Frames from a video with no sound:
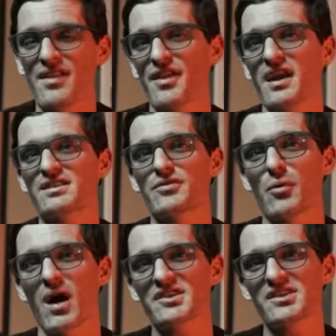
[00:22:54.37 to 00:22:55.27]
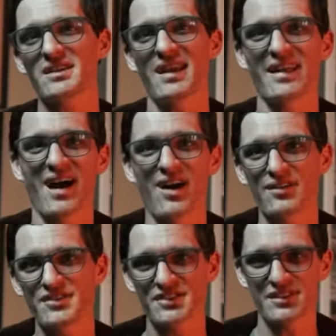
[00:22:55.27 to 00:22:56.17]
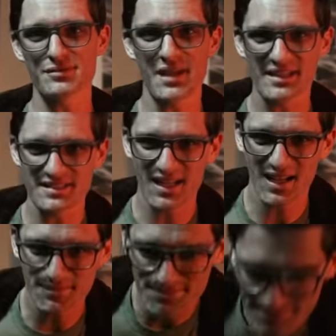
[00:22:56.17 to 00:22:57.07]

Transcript: Thanks for watching, and I'll see you next time.